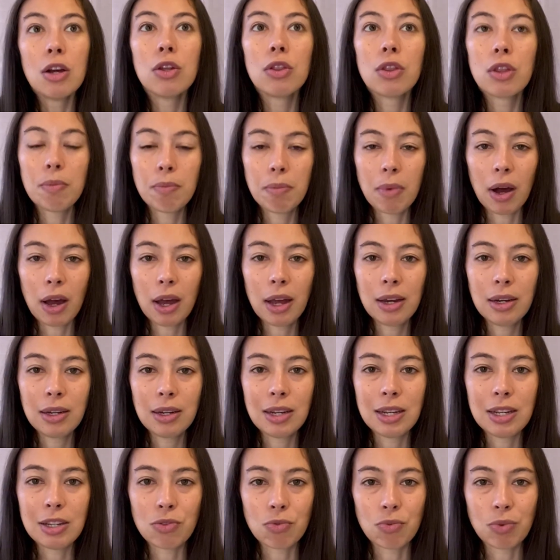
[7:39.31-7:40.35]
The mind
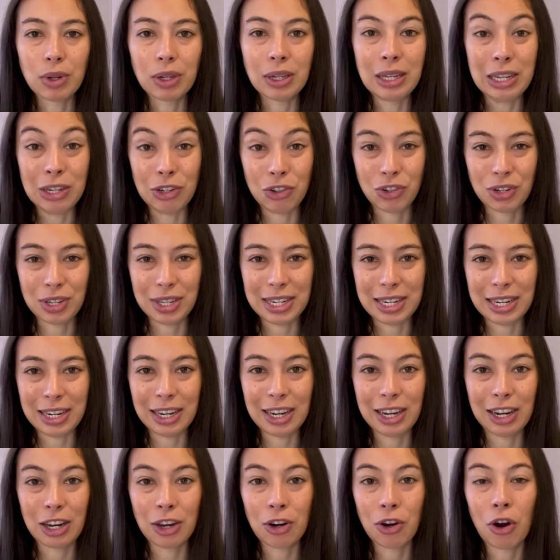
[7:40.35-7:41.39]
is really interesting.
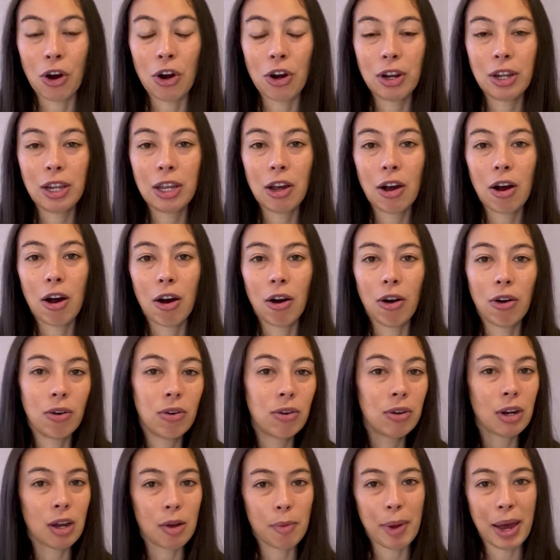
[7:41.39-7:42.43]
It can only
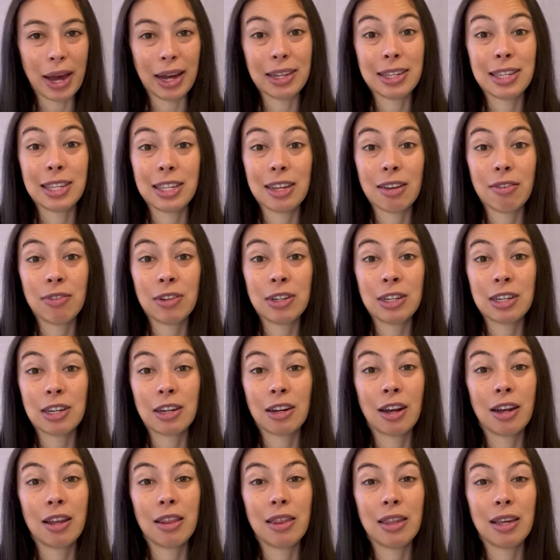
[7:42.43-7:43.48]
hold about 7 to
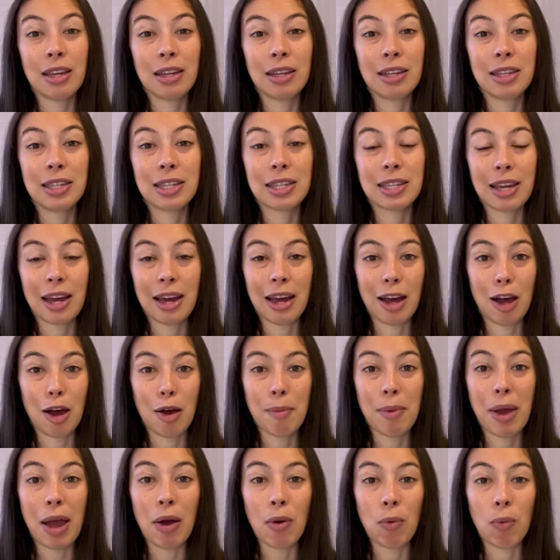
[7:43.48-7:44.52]
9 things
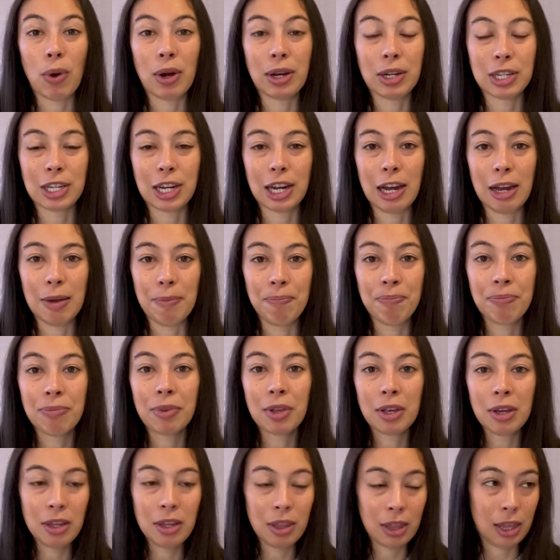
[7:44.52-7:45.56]
at one time.
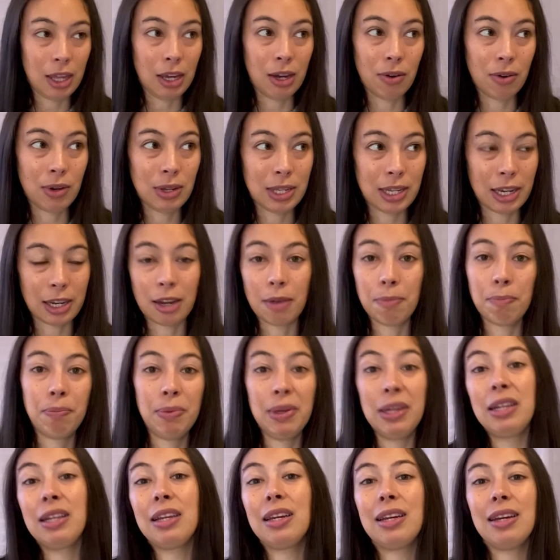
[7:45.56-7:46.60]
There is like a
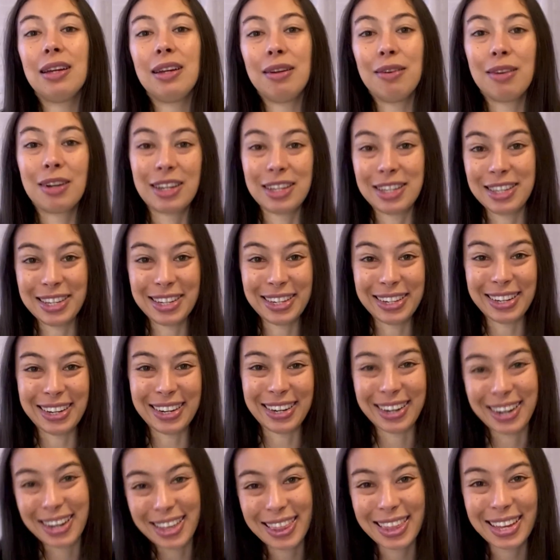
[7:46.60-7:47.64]
billion
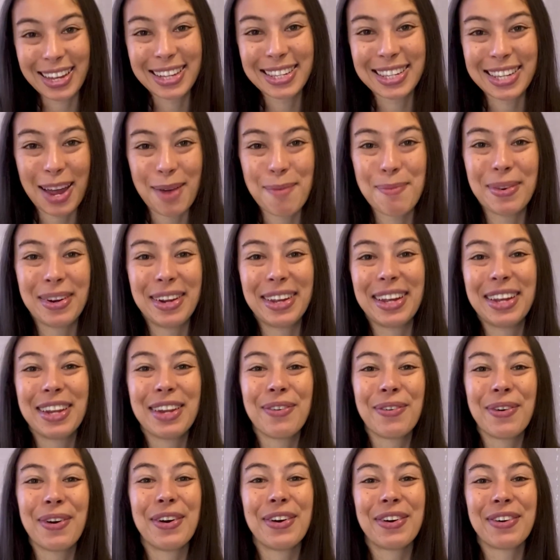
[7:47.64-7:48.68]
gazillion things happening in the
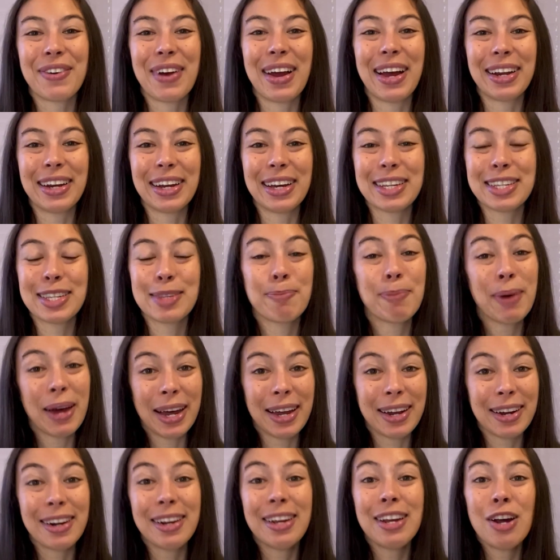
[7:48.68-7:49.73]
world around us,
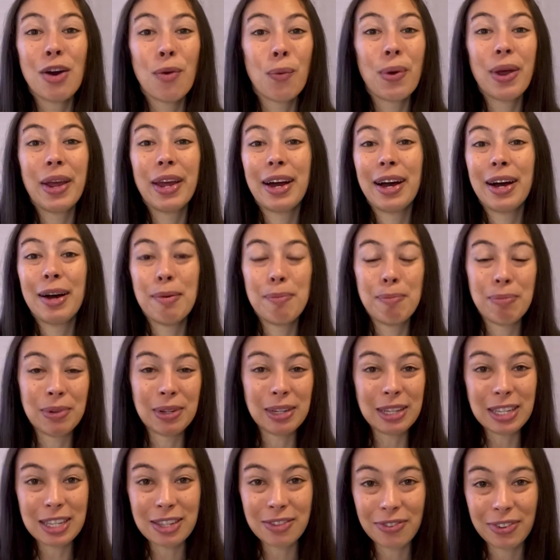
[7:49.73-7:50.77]
but we are
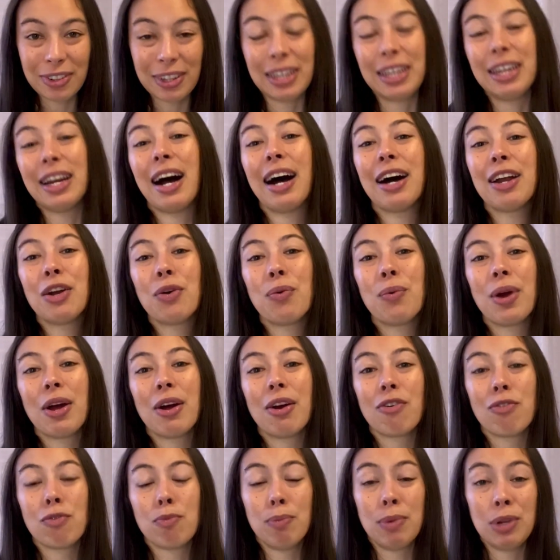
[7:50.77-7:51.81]
blissfully unaware
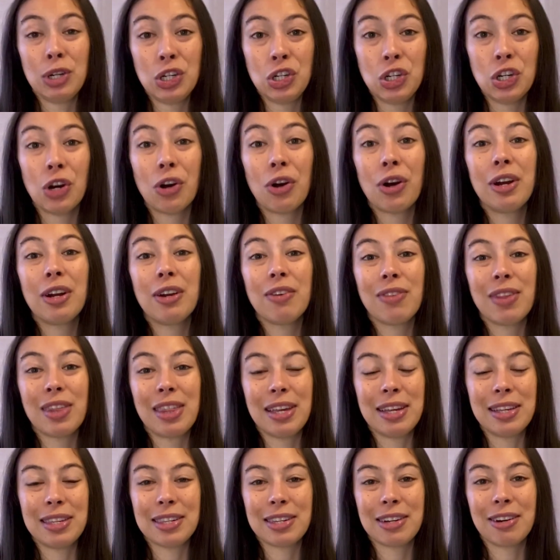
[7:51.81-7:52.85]
of majority of the
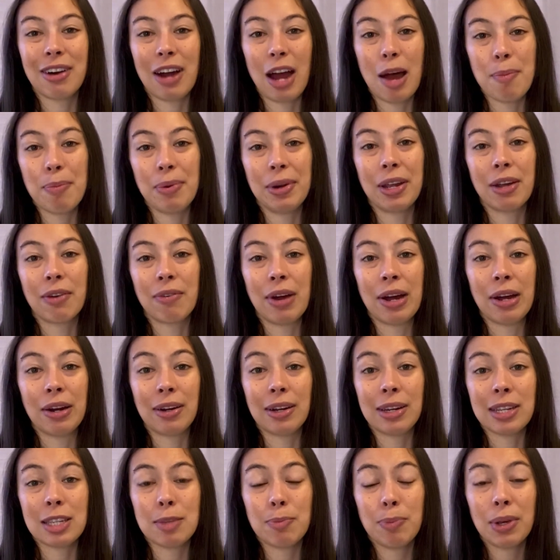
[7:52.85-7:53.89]
things that are happening around
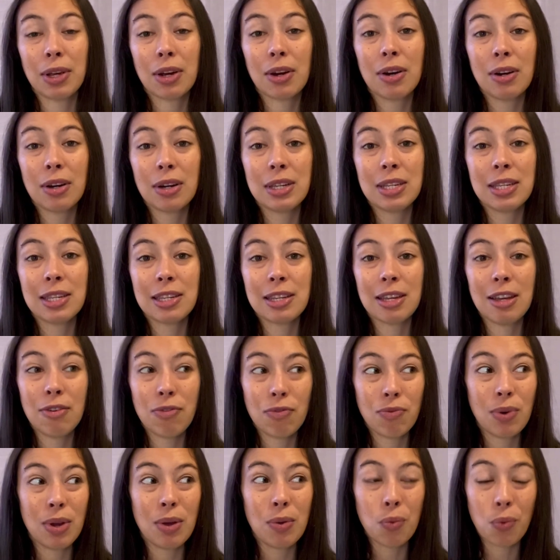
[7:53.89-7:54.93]
us because if
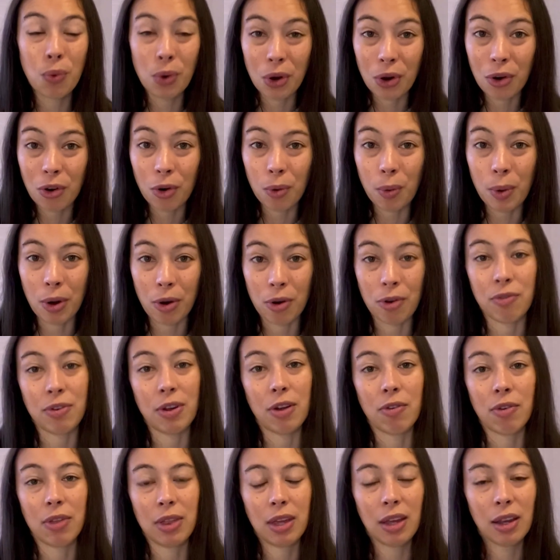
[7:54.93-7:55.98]
we were aware of
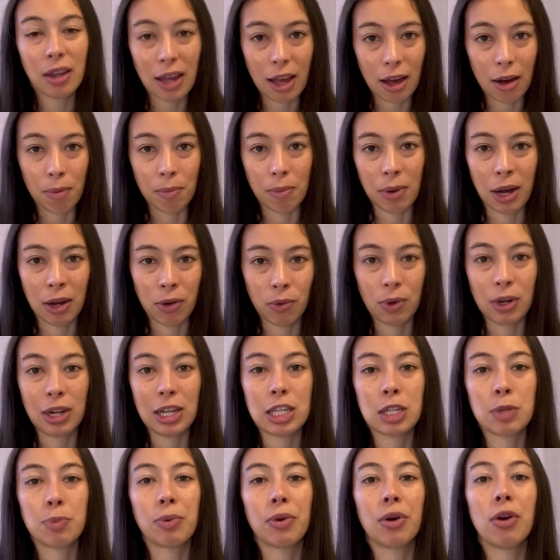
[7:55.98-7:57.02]
everything, our mind would
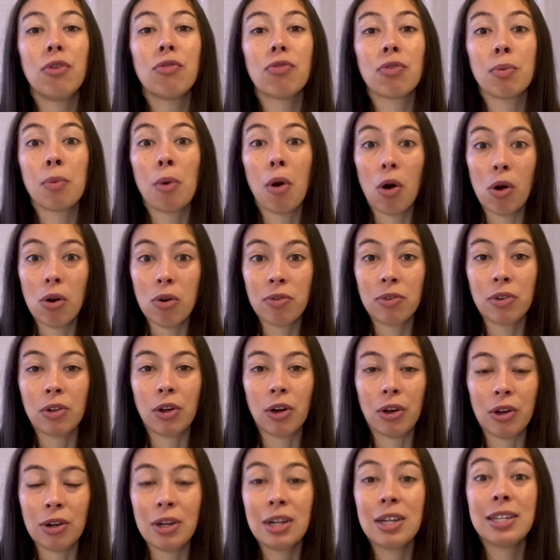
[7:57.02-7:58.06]
explode from
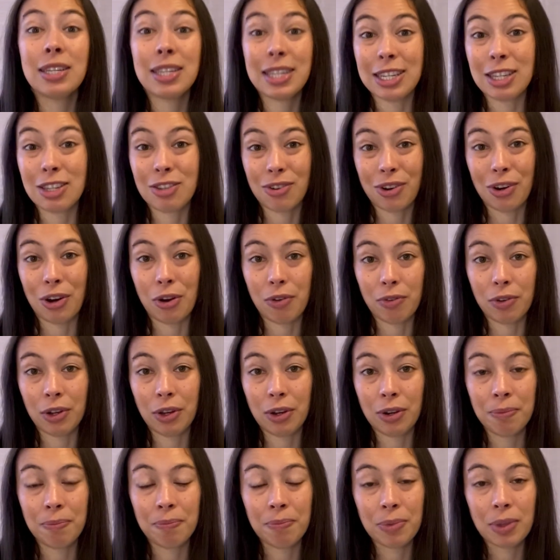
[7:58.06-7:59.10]
overload, sensory
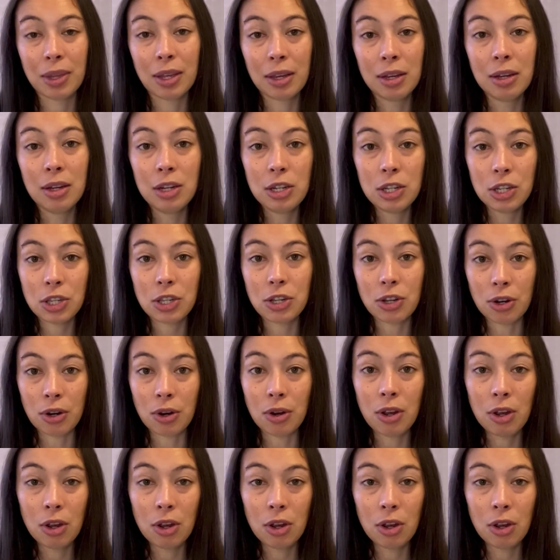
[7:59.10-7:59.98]
overload. So